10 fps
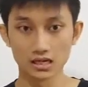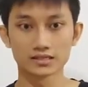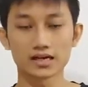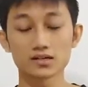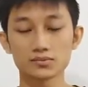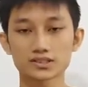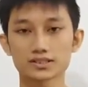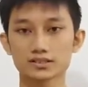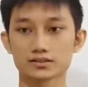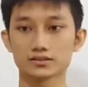dynamic
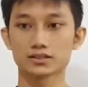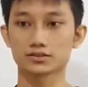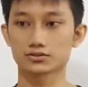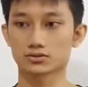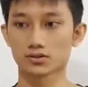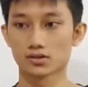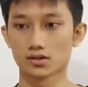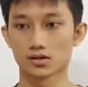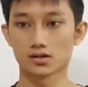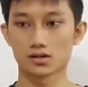tension is
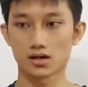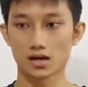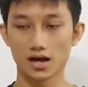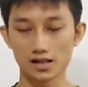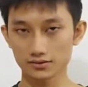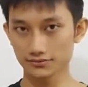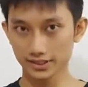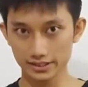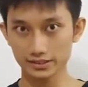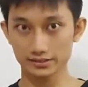
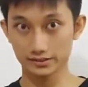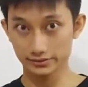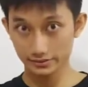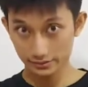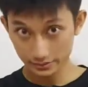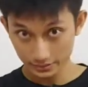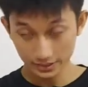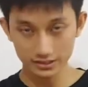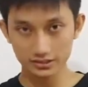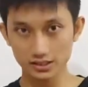halfway
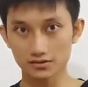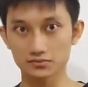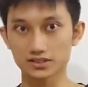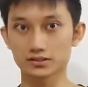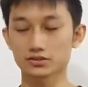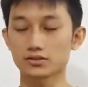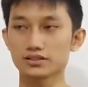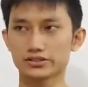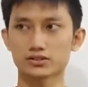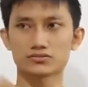tensing our muscle. So
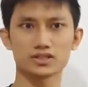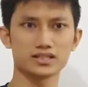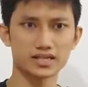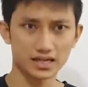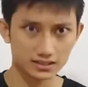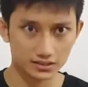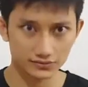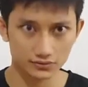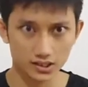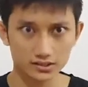it's not really
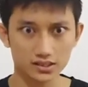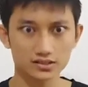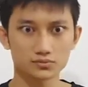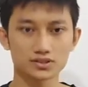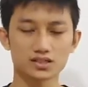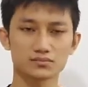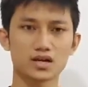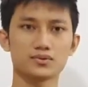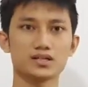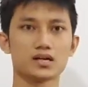active quasi-isometric,
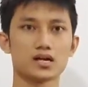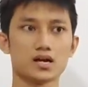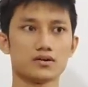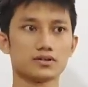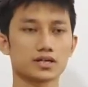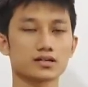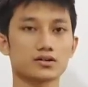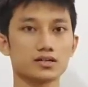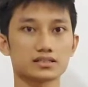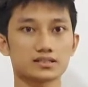maybe we can
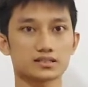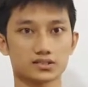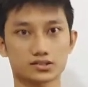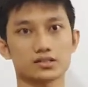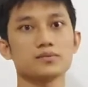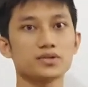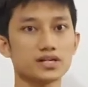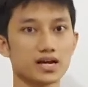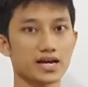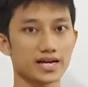call it
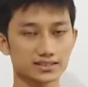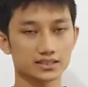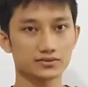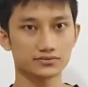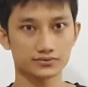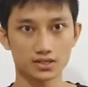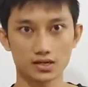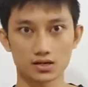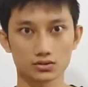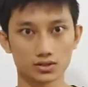semi-active
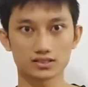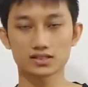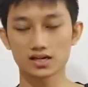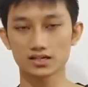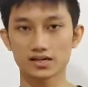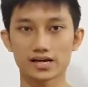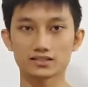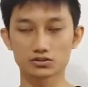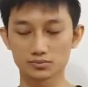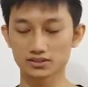
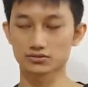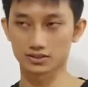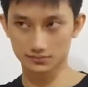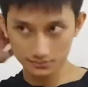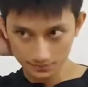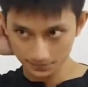quasi-isometric.